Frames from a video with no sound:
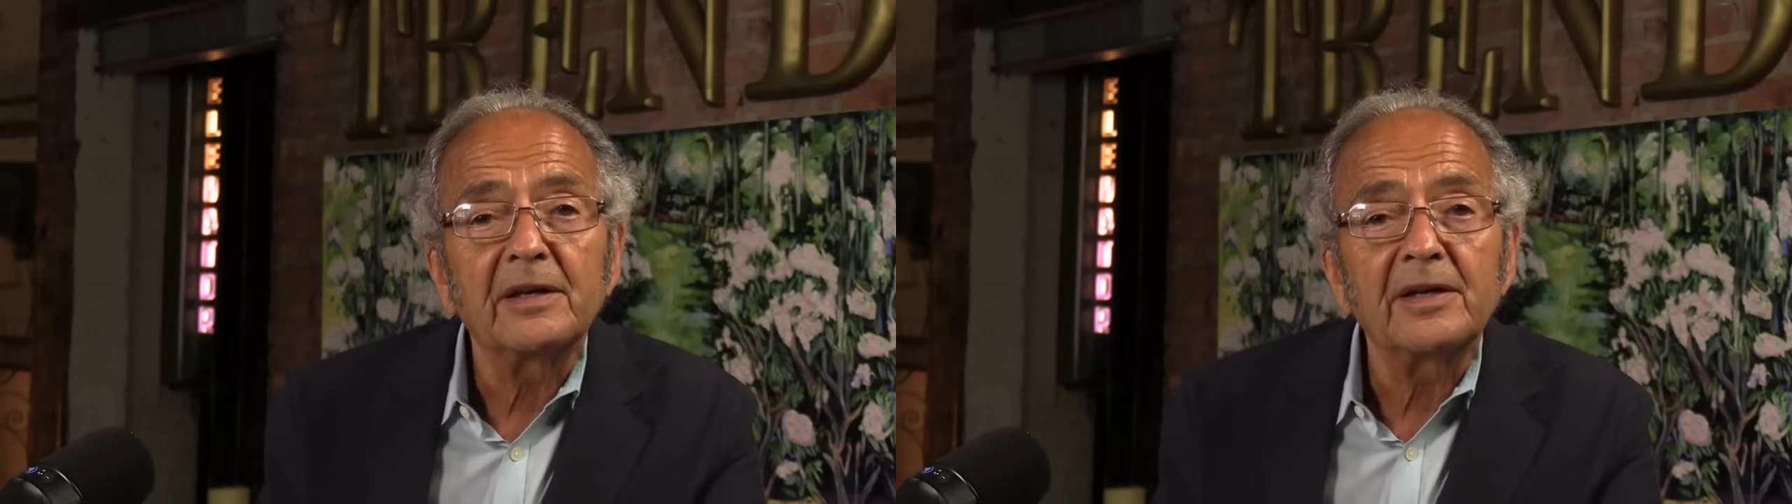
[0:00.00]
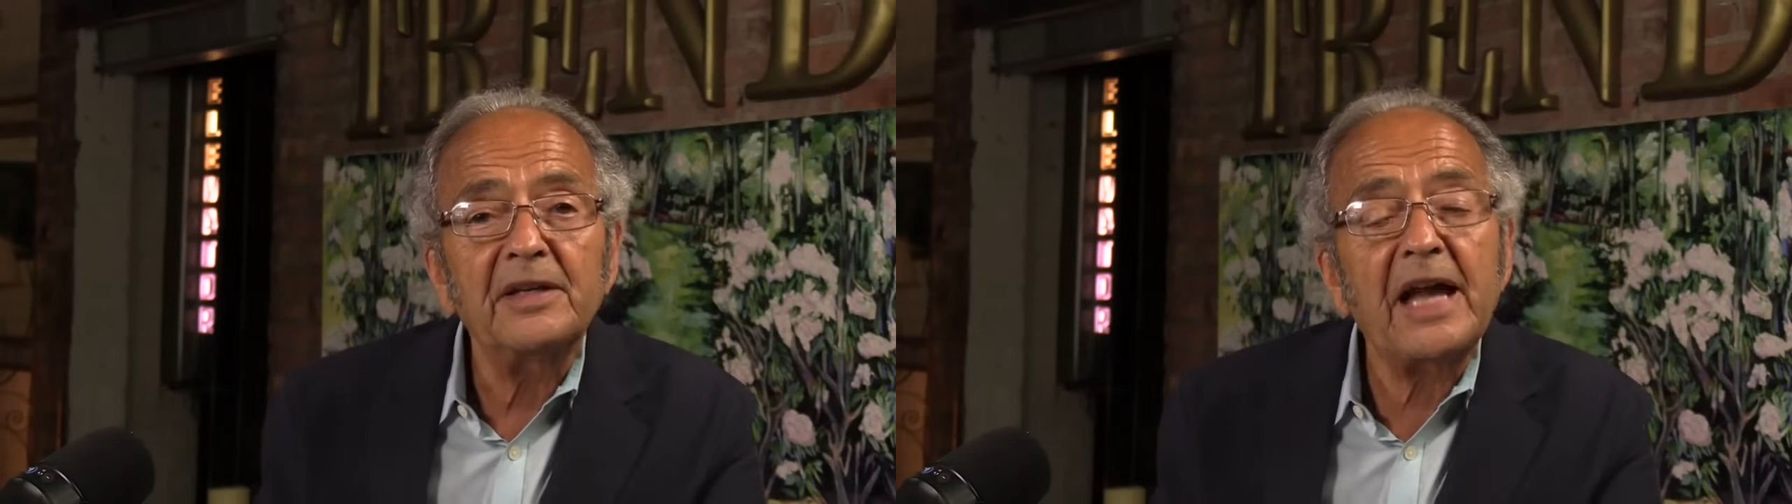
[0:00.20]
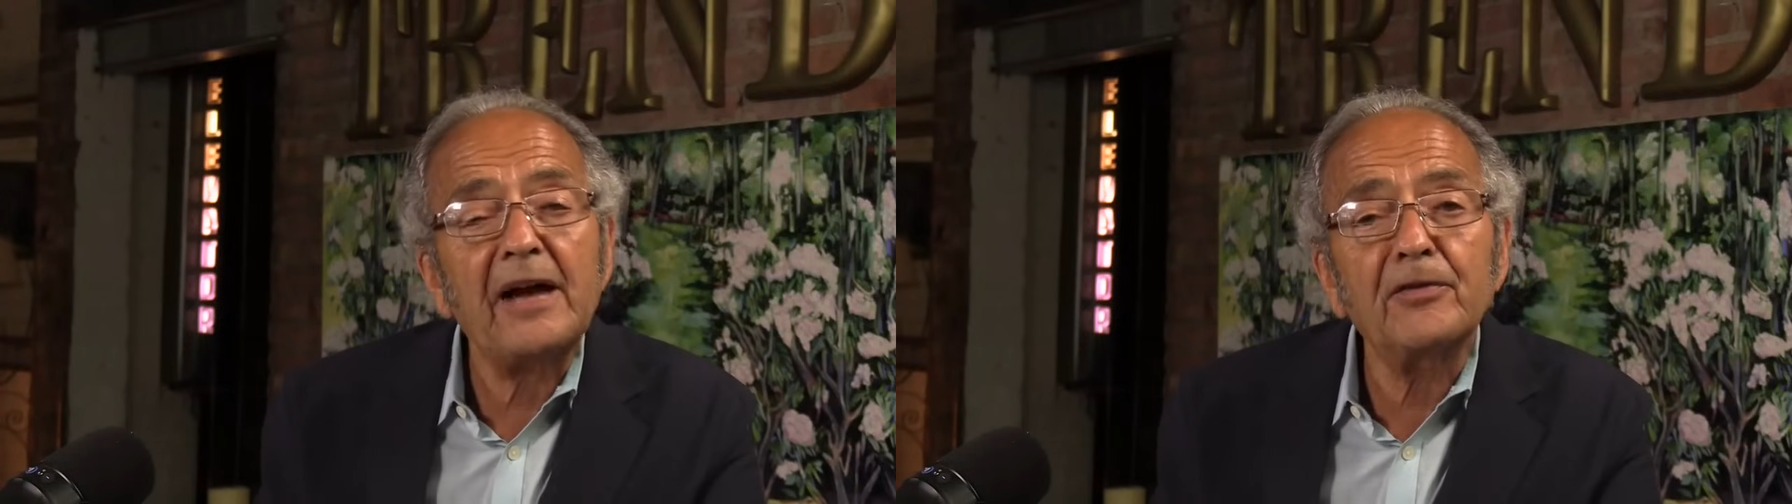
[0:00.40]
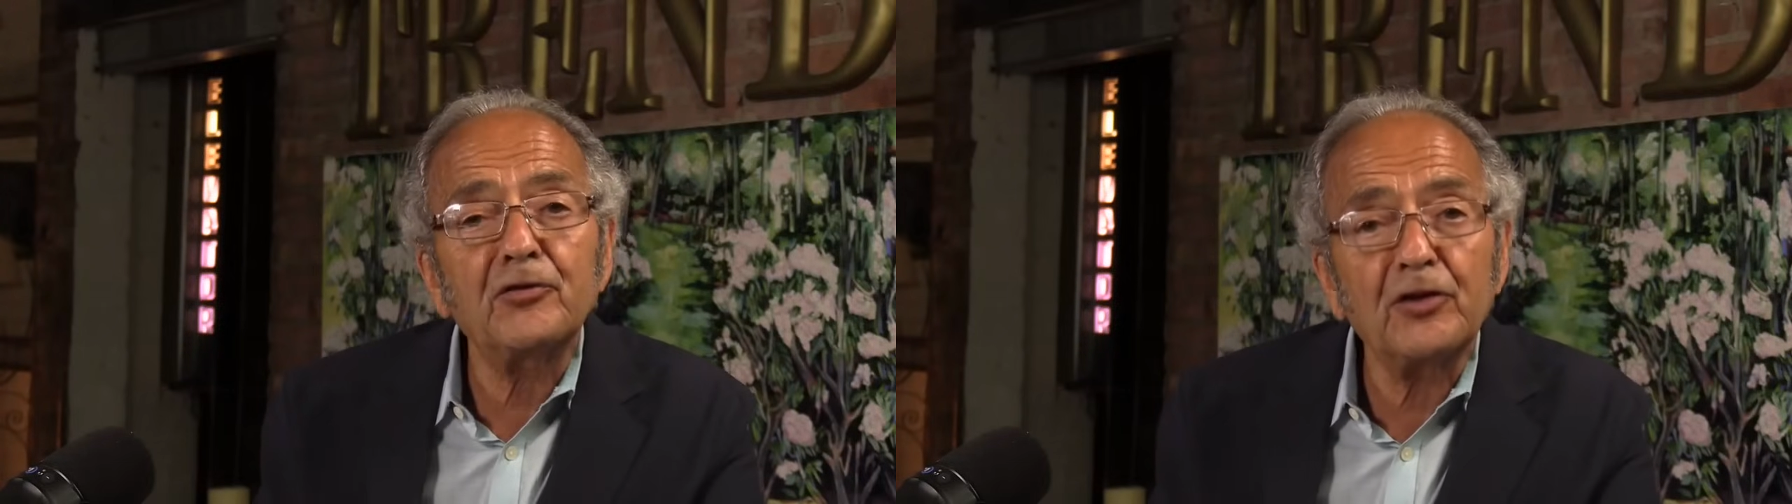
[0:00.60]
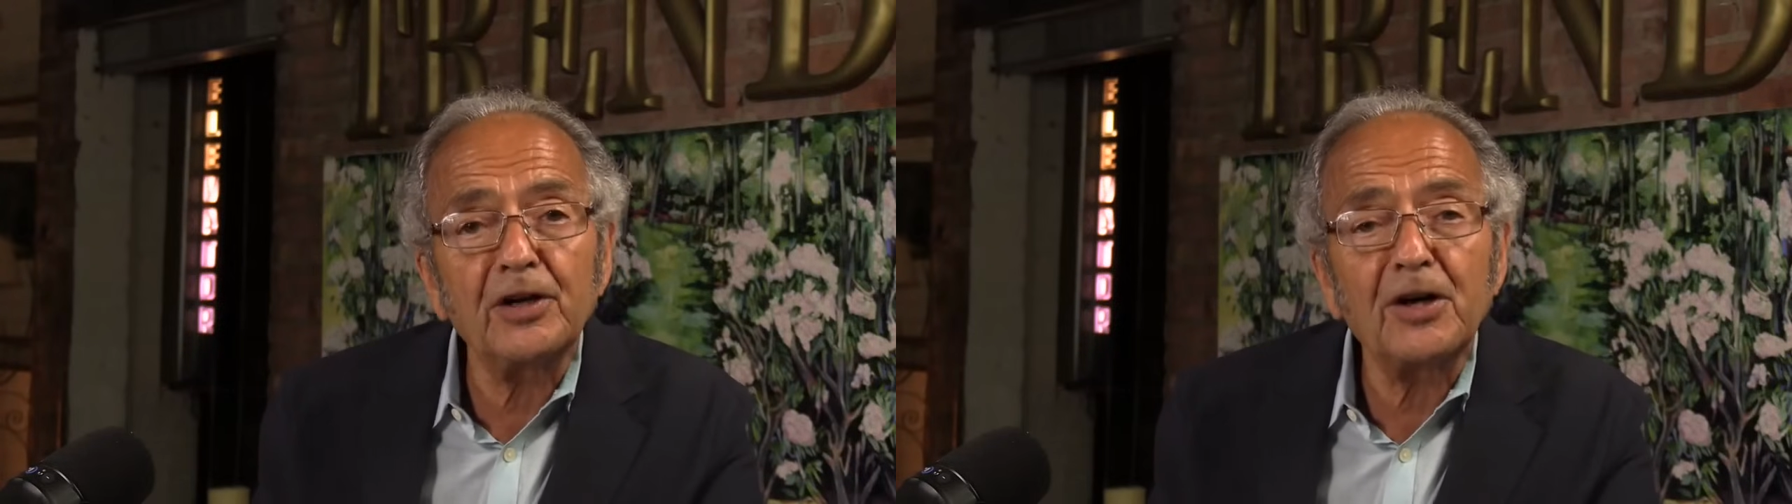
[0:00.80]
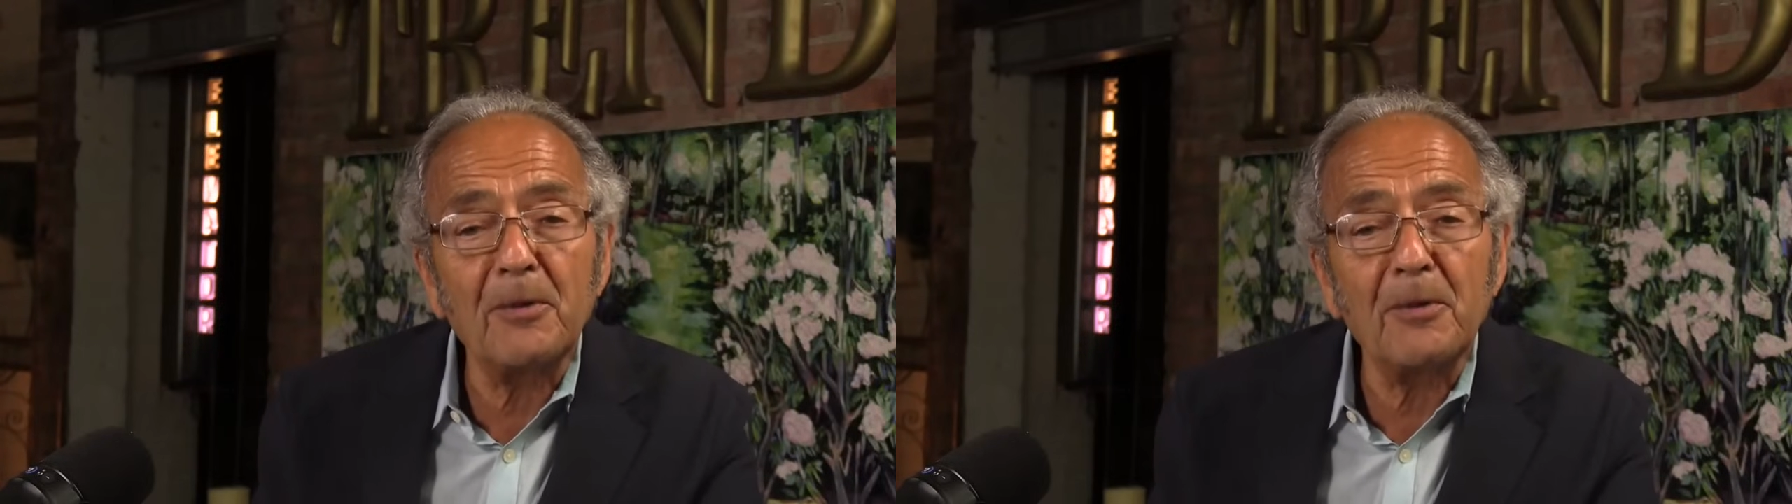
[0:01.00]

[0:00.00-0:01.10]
And the average income